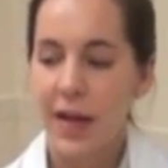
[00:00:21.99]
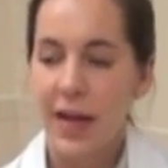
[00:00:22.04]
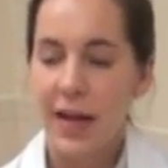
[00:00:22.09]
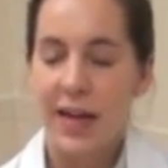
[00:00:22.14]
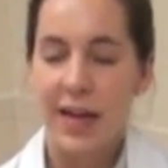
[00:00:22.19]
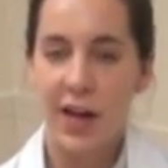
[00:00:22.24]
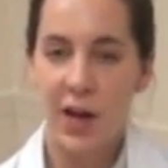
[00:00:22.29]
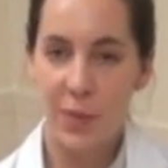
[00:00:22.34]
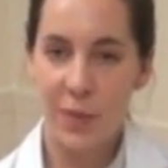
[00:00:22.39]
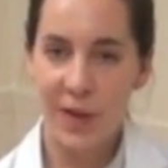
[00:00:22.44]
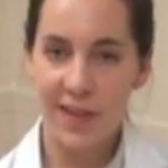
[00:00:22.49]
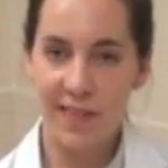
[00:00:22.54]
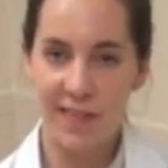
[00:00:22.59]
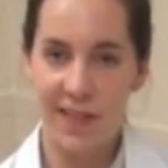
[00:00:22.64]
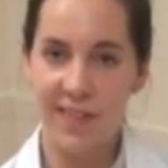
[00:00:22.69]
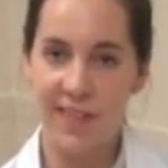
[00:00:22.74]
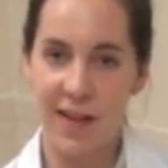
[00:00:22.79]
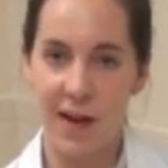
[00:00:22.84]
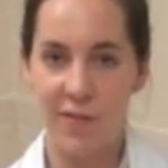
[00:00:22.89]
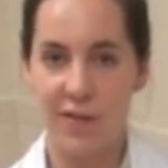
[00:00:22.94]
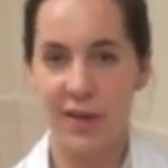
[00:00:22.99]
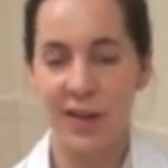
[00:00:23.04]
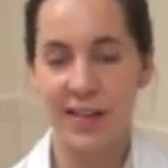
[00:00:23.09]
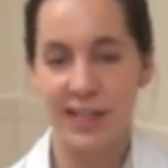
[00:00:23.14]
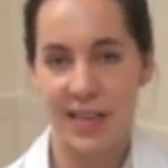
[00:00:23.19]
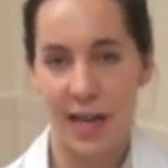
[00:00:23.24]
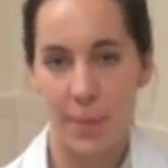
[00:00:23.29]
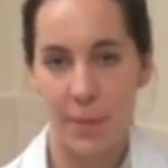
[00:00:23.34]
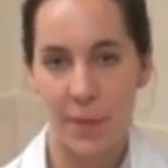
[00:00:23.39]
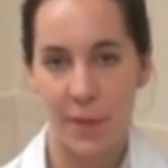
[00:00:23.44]
Here we see several
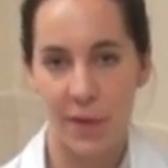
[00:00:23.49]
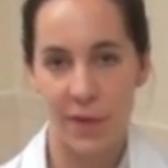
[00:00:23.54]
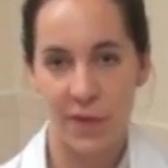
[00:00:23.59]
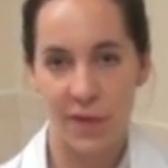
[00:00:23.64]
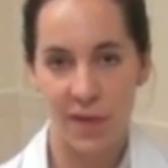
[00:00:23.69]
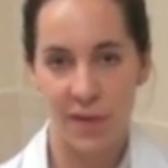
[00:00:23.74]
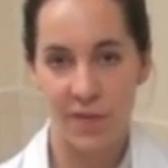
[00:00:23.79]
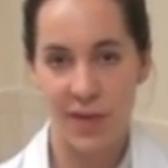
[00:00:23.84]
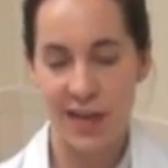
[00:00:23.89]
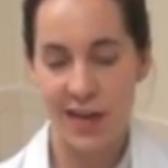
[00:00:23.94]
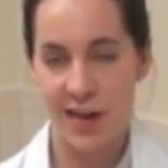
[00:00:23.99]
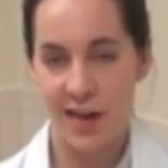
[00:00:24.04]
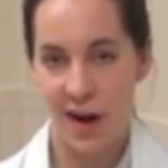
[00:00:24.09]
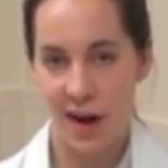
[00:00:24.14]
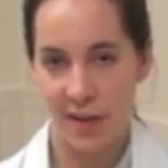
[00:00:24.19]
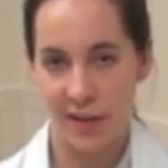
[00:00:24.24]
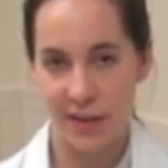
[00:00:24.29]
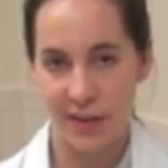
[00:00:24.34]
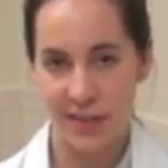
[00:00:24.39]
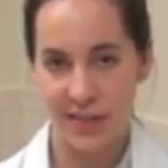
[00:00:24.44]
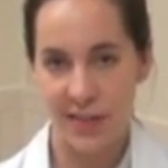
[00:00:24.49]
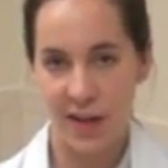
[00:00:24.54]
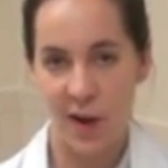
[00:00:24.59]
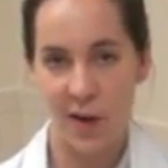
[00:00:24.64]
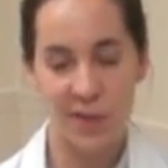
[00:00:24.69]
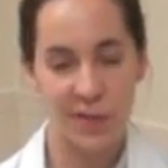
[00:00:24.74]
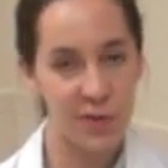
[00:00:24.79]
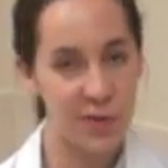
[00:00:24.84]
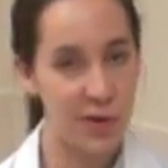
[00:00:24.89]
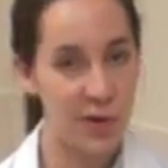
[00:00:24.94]
examples of e-collars,
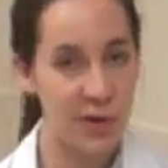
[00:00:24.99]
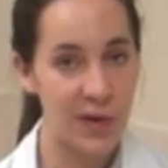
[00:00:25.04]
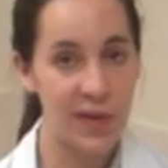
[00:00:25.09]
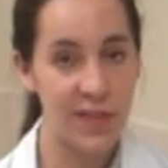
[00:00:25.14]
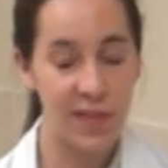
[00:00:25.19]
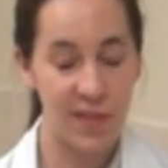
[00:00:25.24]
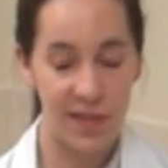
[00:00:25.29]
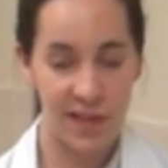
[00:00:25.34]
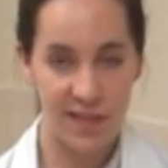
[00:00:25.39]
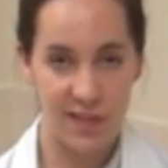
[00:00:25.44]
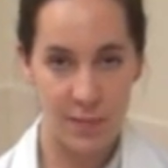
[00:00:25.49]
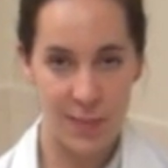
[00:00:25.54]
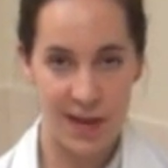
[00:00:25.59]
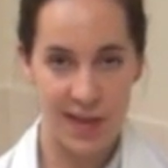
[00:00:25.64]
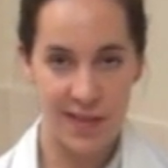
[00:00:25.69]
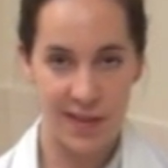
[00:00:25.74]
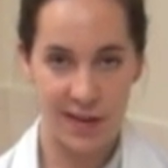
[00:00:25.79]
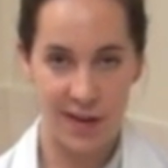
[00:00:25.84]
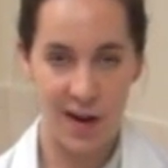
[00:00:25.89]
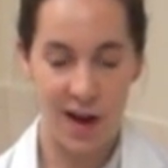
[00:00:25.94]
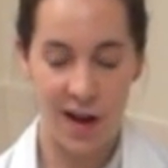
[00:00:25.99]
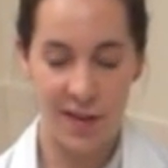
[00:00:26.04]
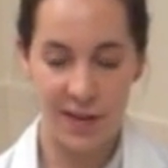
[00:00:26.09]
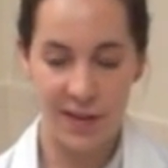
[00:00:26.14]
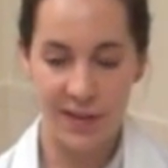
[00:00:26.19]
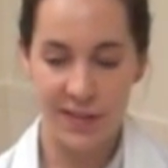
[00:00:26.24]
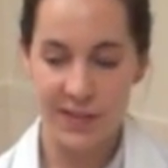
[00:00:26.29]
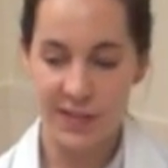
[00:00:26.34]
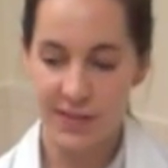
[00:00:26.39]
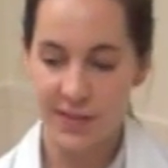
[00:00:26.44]
also known as Elizabethan
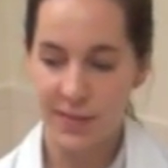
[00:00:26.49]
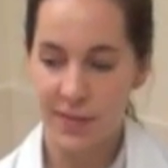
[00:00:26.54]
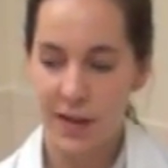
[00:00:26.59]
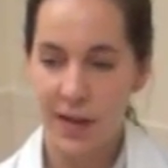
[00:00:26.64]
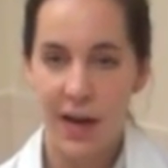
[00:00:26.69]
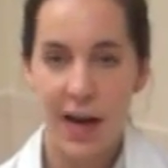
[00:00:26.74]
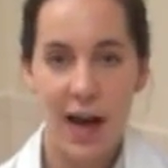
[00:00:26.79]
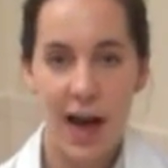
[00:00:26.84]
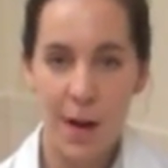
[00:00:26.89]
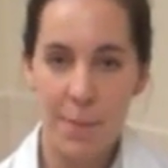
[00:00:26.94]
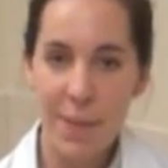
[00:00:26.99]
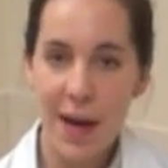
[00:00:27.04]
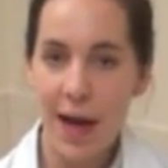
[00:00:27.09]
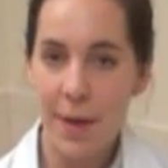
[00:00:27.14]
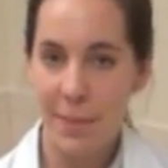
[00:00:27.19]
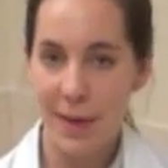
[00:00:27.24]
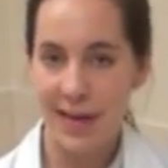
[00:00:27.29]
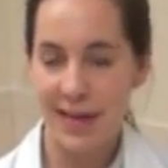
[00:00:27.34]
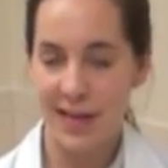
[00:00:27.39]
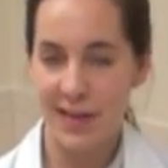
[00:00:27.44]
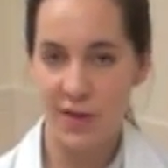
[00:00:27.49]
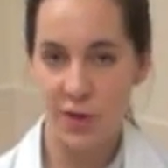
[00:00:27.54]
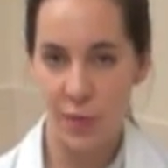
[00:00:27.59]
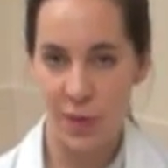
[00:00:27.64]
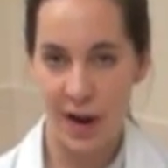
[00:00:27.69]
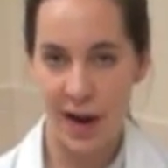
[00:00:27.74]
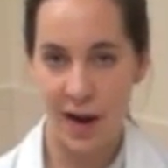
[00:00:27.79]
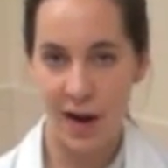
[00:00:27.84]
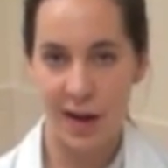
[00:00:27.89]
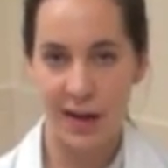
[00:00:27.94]
collars. A pet may need to
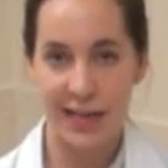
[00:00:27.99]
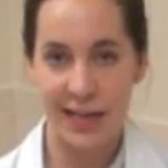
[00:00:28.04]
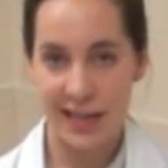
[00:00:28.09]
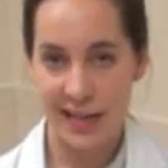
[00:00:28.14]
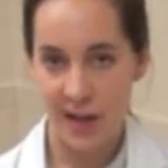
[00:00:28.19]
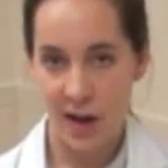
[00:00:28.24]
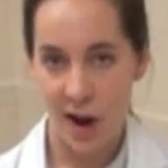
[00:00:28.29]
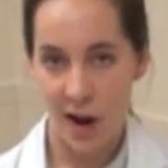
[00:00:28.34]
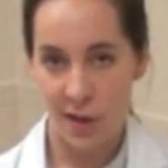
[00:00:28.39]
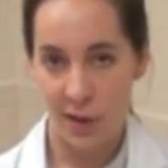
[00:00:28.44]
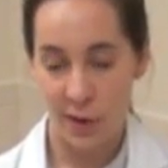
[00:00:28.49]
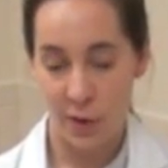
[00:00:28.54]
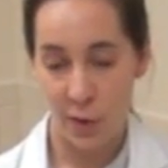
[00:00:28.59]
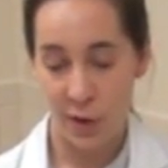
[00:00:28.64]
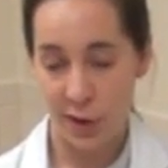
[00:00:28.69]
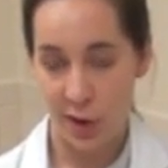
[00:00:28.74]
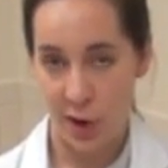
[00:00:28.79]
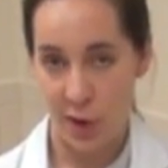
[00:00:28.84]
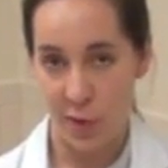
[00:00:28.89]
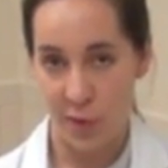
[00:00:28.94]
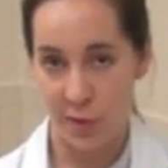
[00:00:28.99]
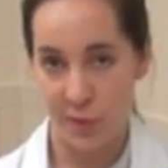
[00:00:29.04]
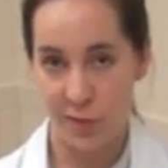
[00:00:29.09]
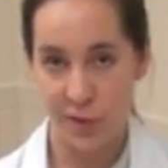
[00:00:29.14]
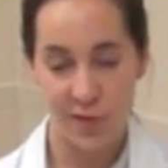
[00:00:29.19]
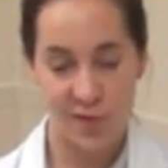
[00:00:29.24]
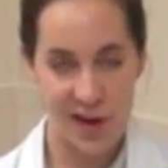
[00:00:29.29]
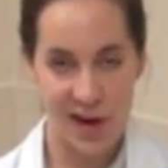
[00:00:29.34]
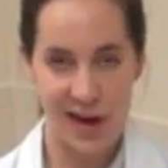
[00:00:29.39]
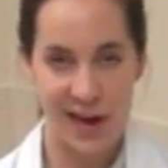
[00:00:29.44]
wear an e-collar or cone
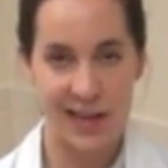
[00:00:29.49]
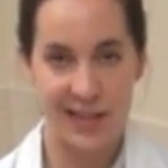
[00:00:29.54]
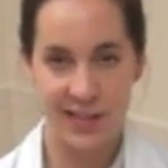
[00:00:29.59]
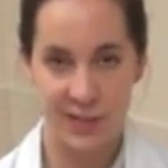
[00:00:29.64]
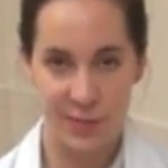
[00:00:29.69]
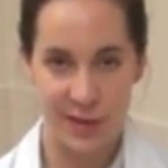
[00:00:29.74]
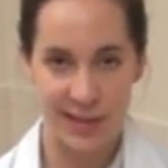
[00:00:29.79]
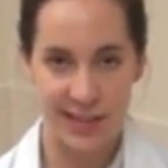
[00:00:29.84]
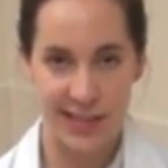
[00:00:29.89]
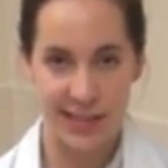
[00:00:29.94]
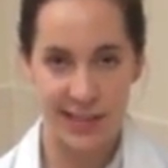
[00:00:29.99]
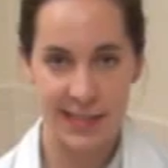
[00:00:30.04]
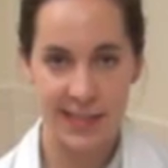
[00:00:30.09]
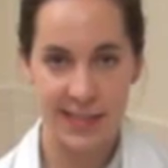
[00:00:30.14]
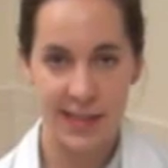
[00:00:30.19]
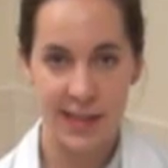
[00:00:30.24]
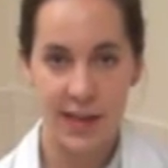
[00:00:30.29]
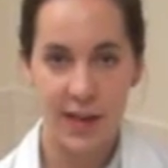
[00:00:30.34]
for various reasons.